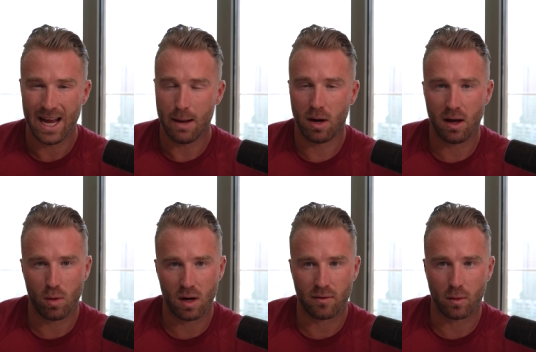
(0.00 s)
It might
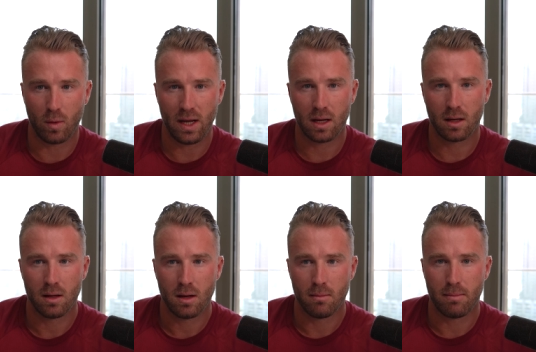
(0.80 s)
work for a week,
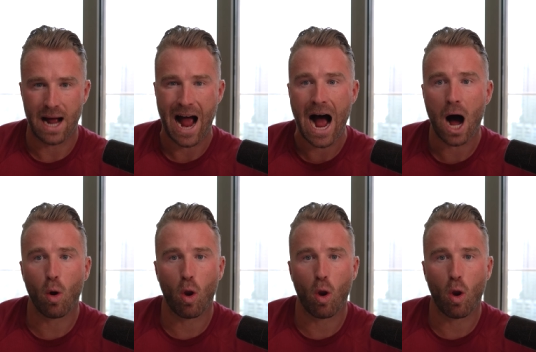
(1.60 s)
but how